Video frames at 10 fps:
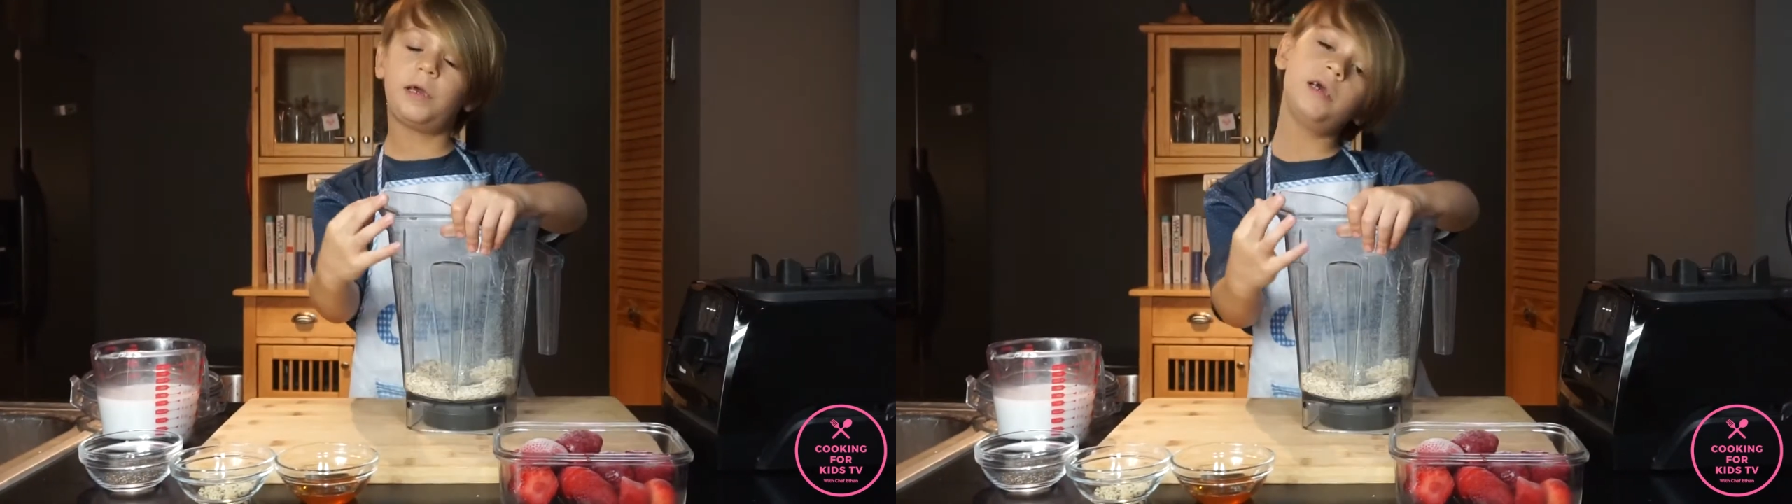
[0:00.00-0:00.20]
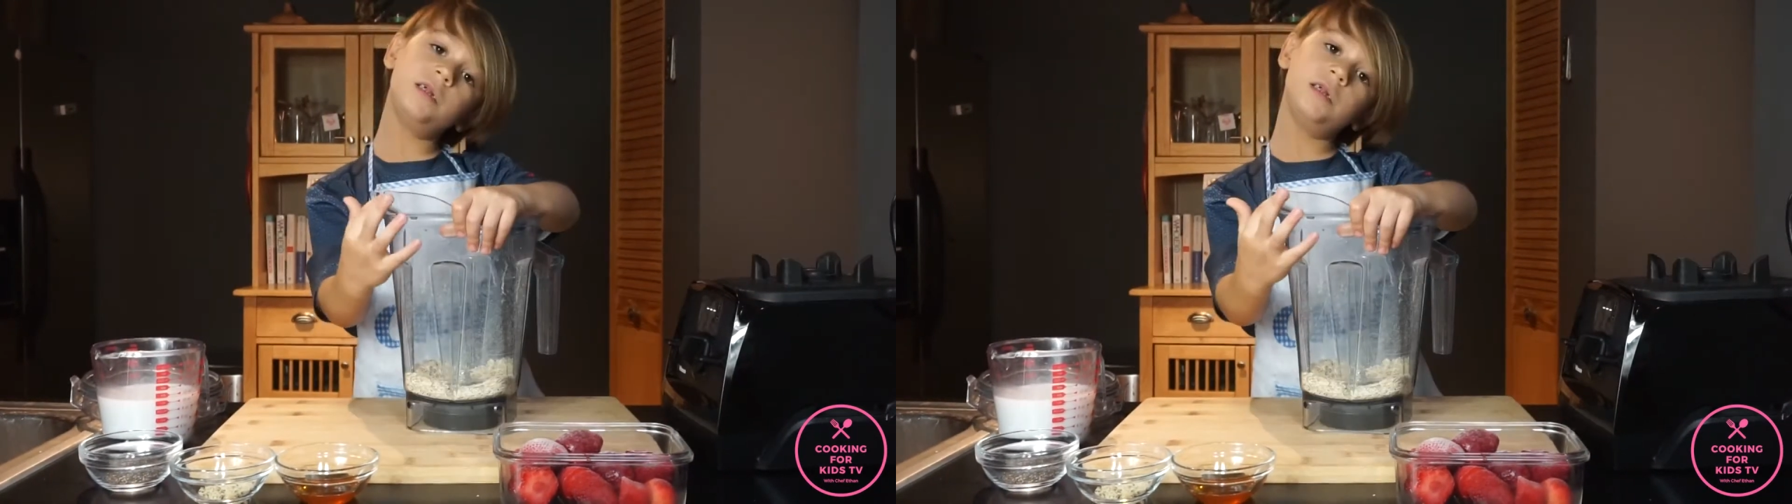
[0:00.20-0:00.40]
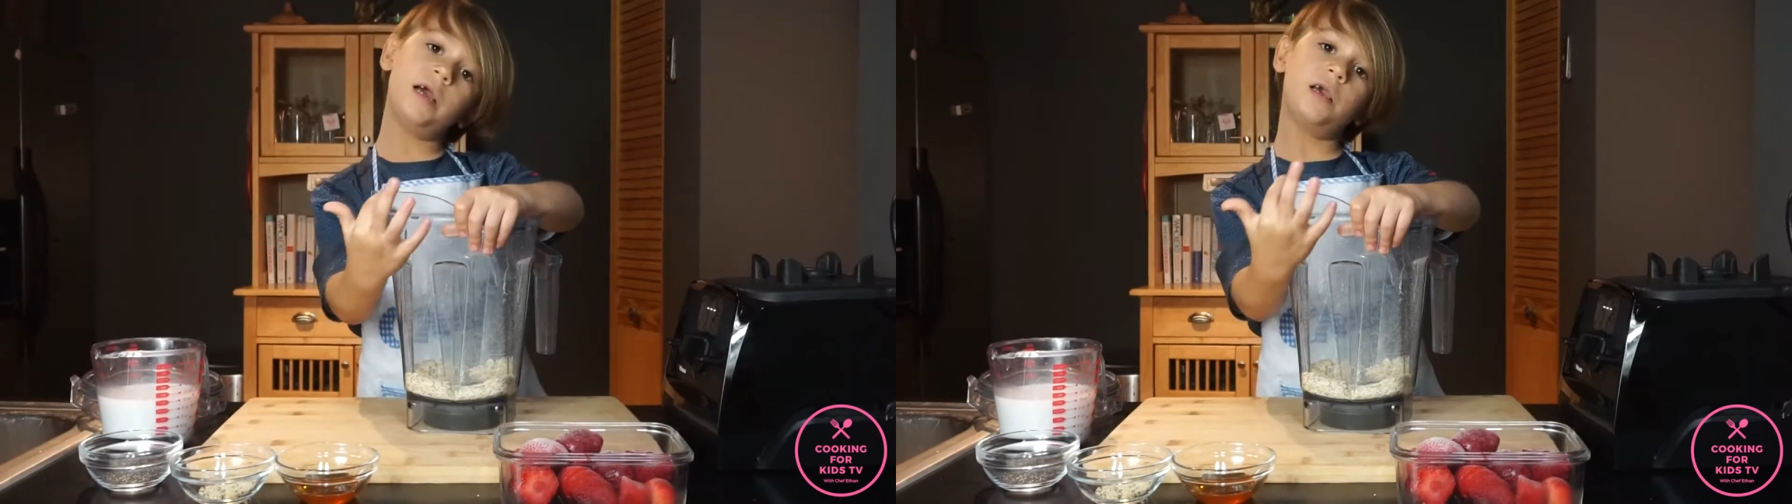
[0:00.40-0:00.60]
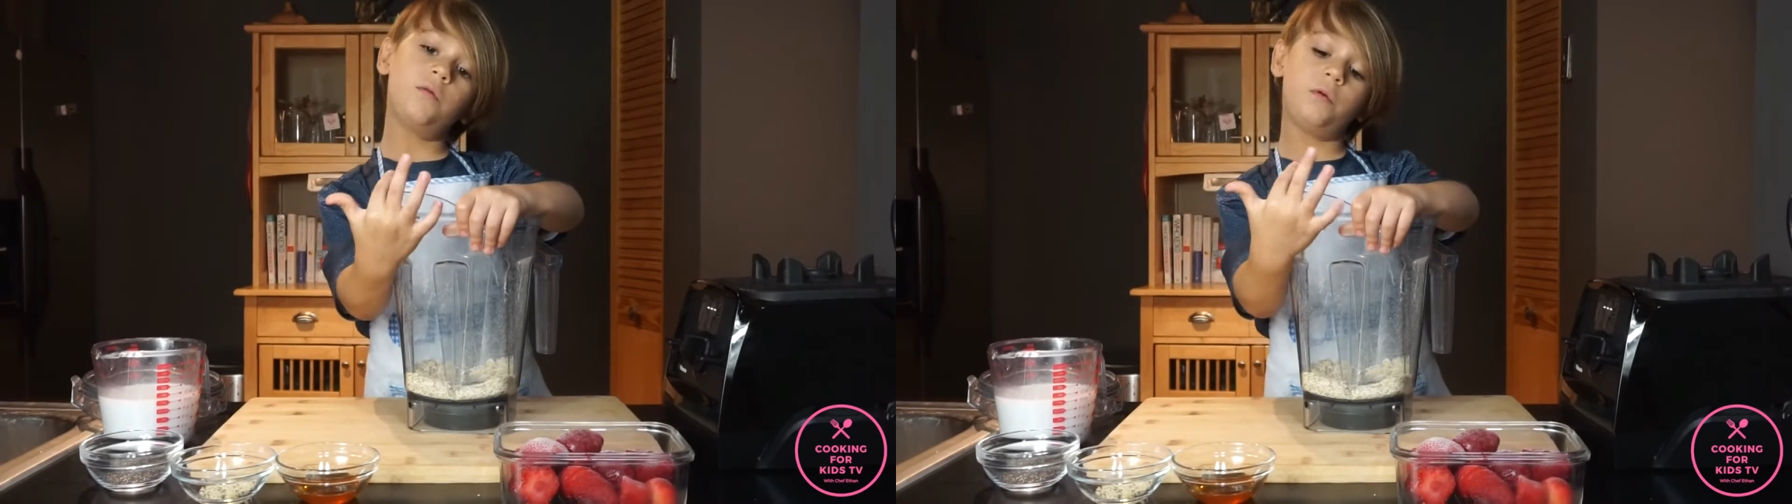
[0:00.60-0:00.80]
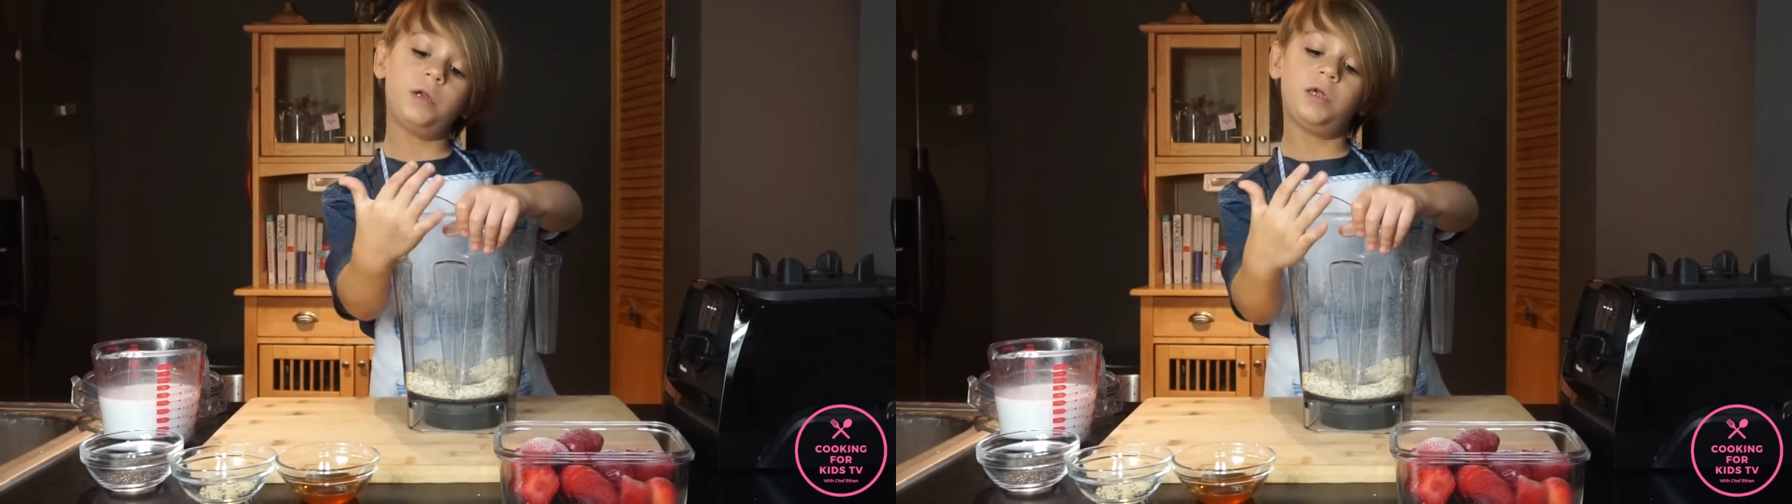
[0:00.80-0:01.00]
tastes like
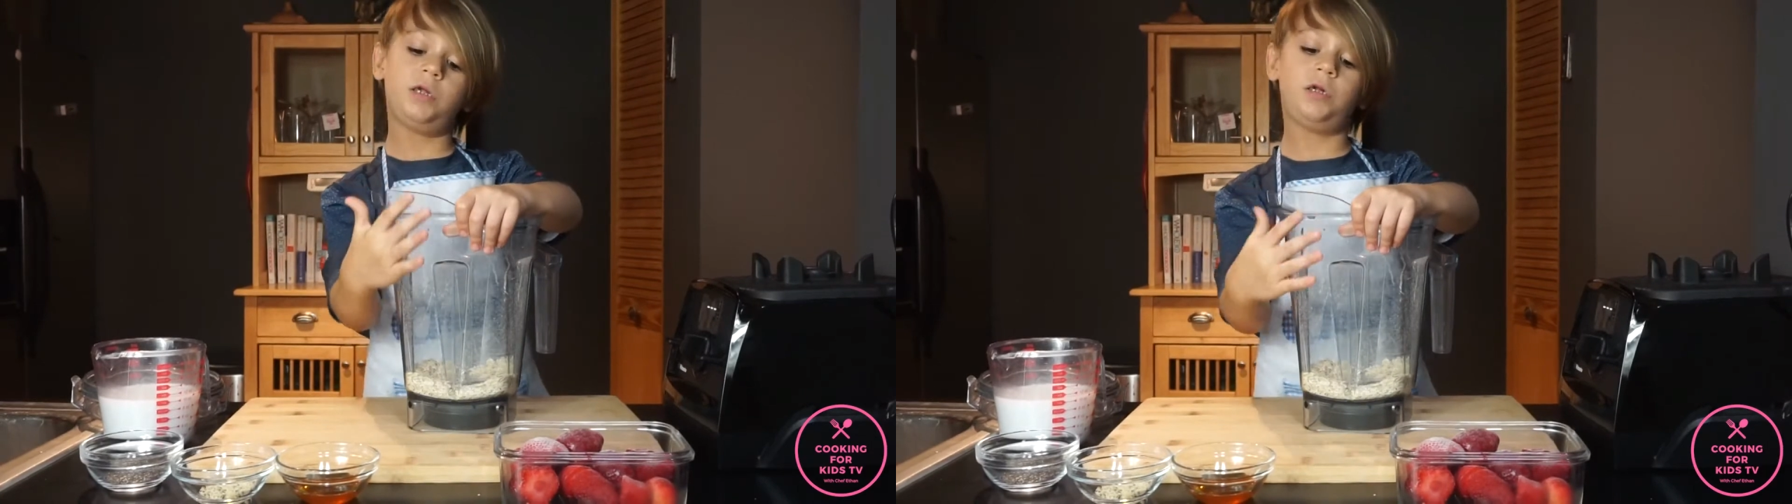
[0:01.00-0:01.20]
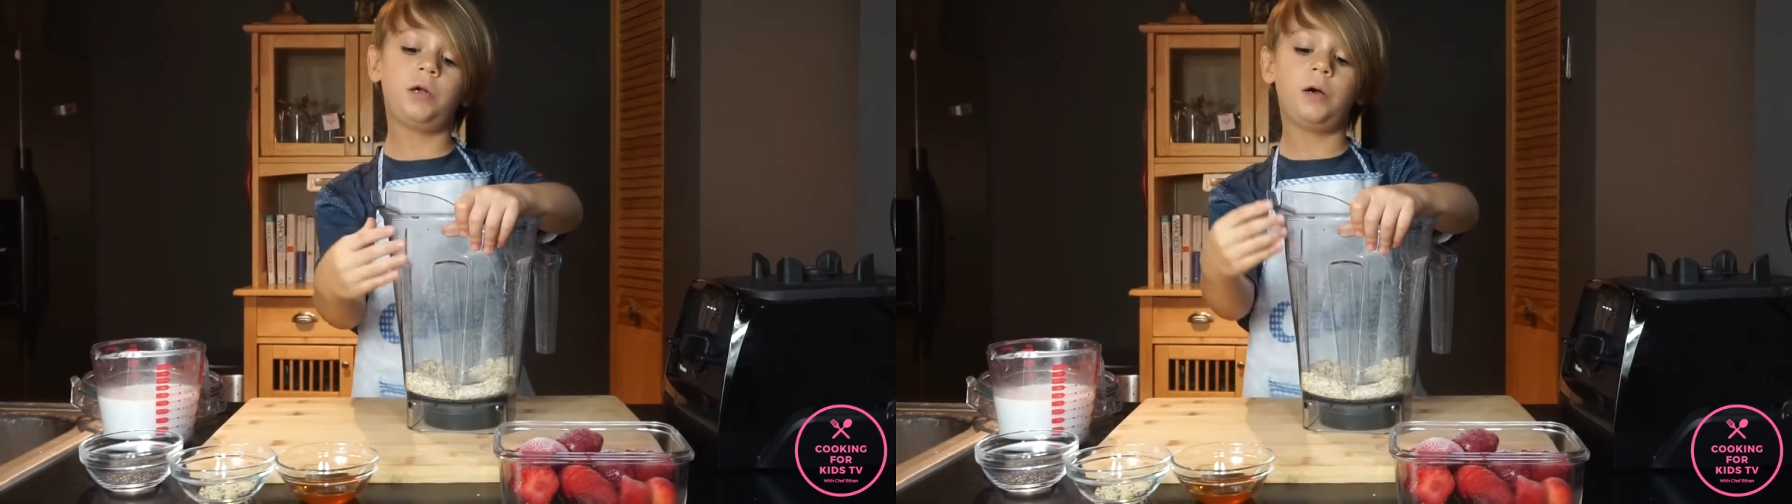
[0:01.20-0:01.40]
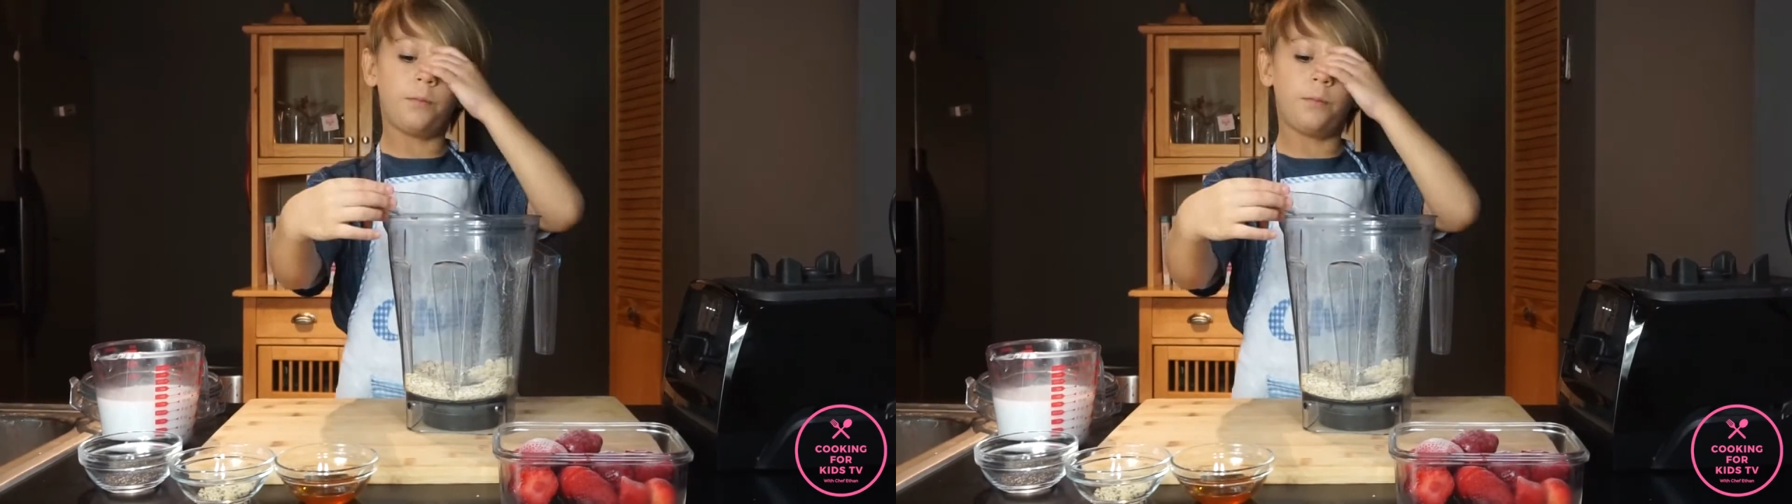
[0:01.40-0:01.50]
when it's